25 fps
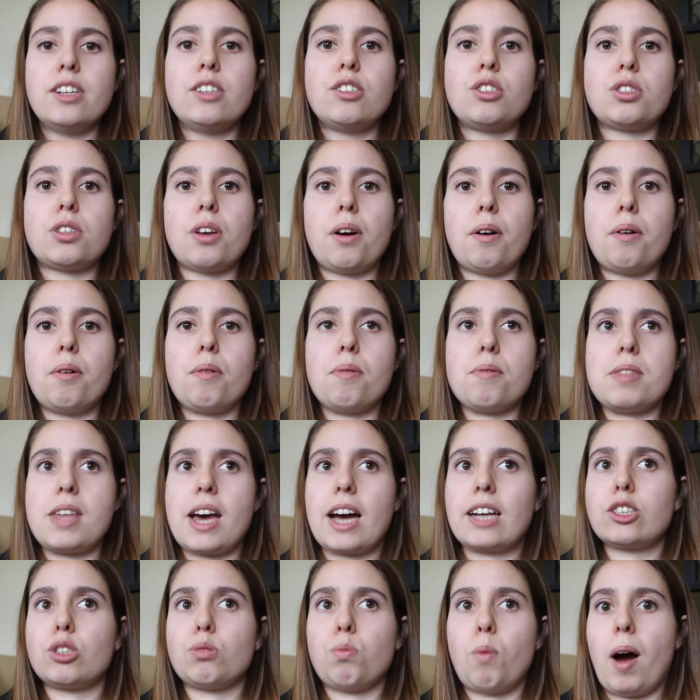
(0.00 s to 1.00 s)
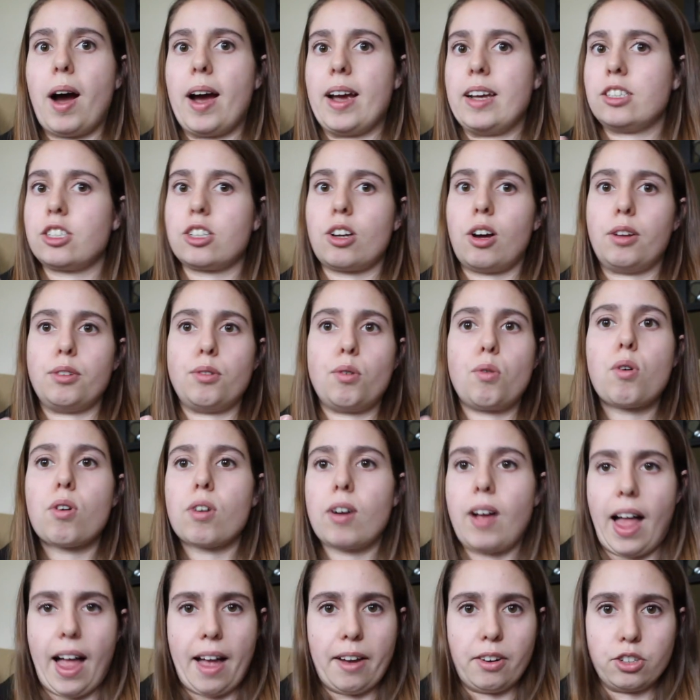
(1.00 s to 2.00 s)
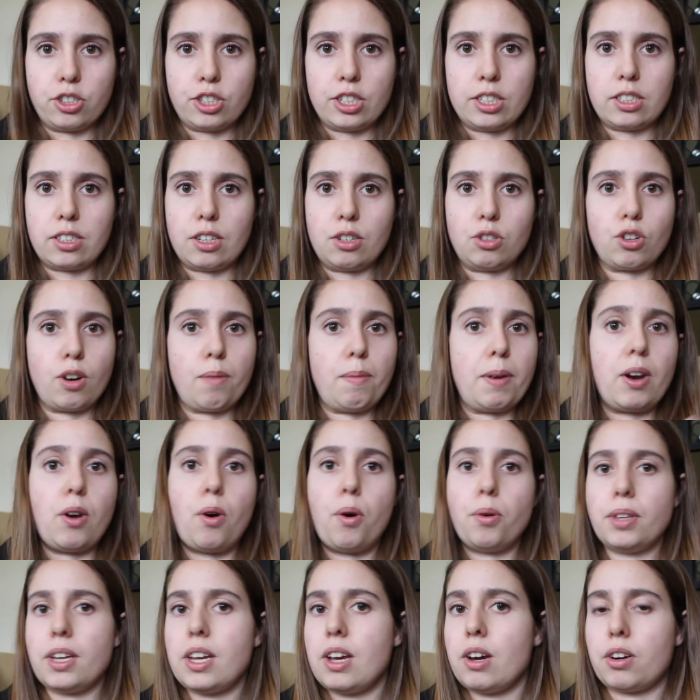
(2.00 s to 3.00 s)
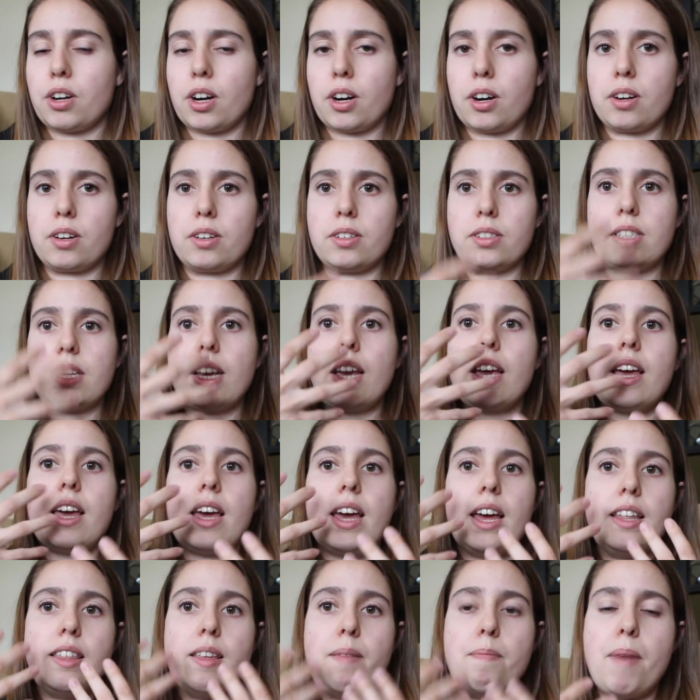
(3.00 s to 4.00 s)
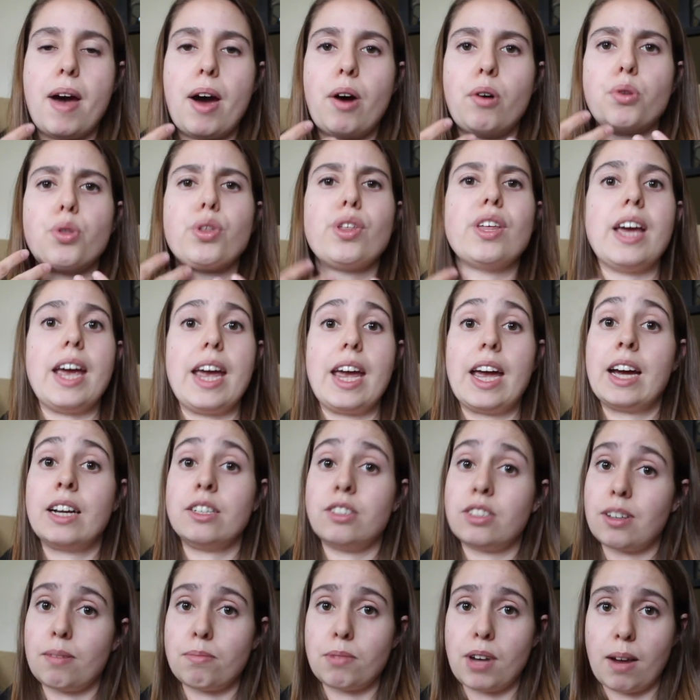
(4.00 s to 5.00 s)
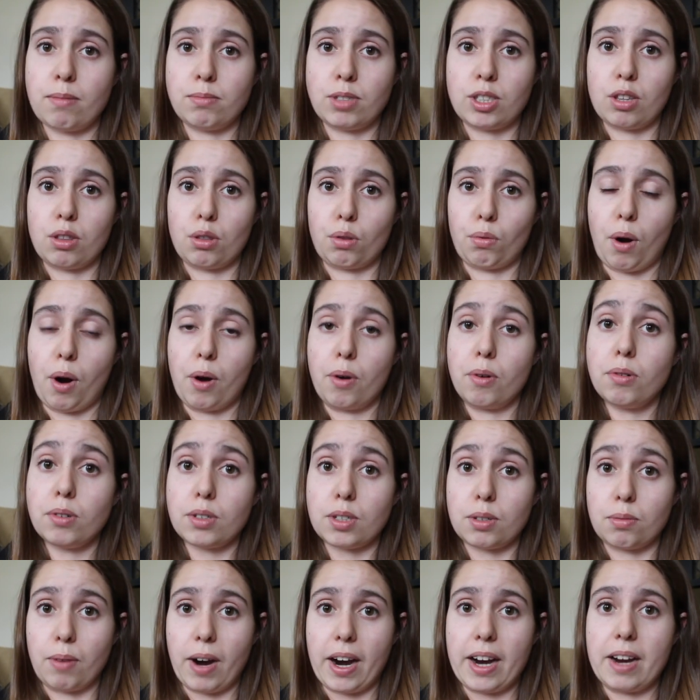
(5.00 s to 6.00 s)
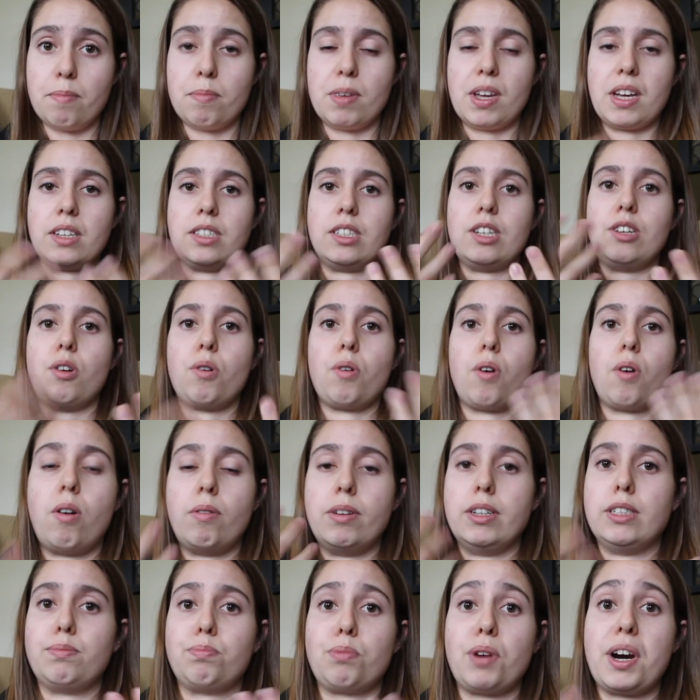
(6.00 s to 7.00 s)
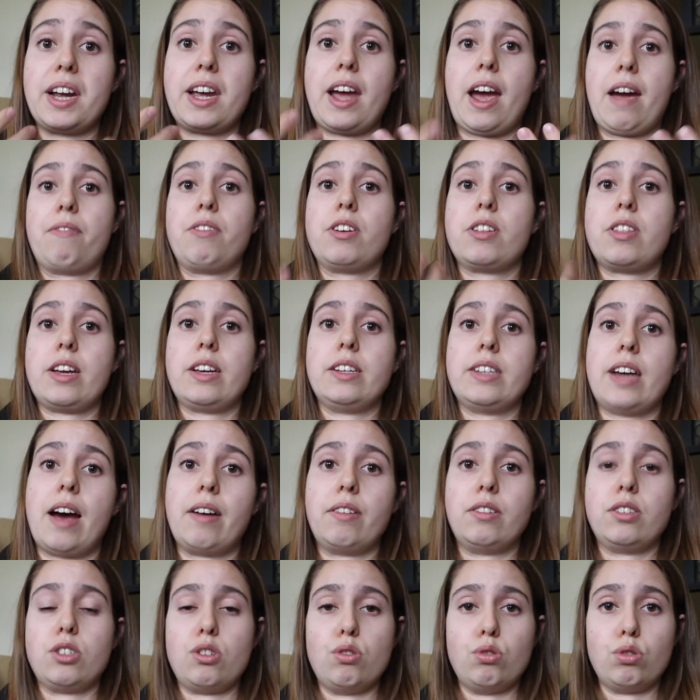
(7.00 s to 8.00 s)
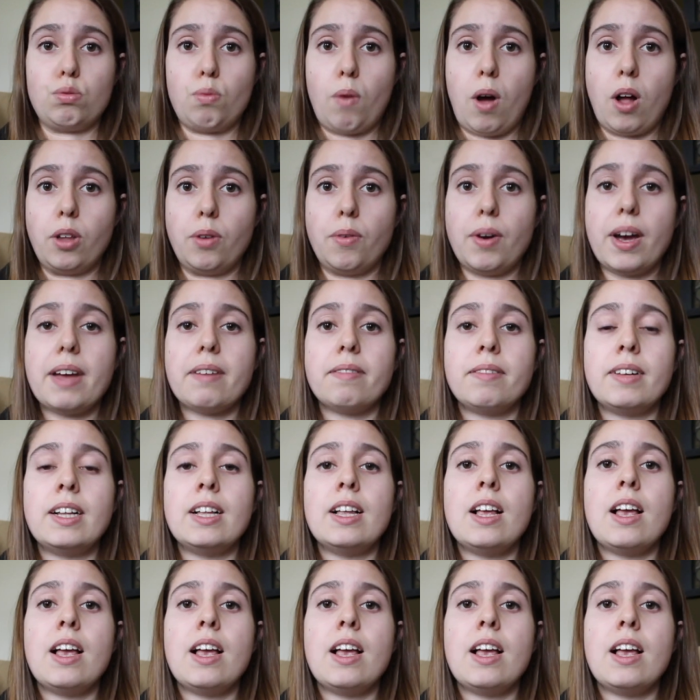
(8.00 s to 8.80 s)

So that's why it's called oral allergy syndrome. It only occurs in the mouth and sometimes the throat, right? Because you always break everything down as you swallow it.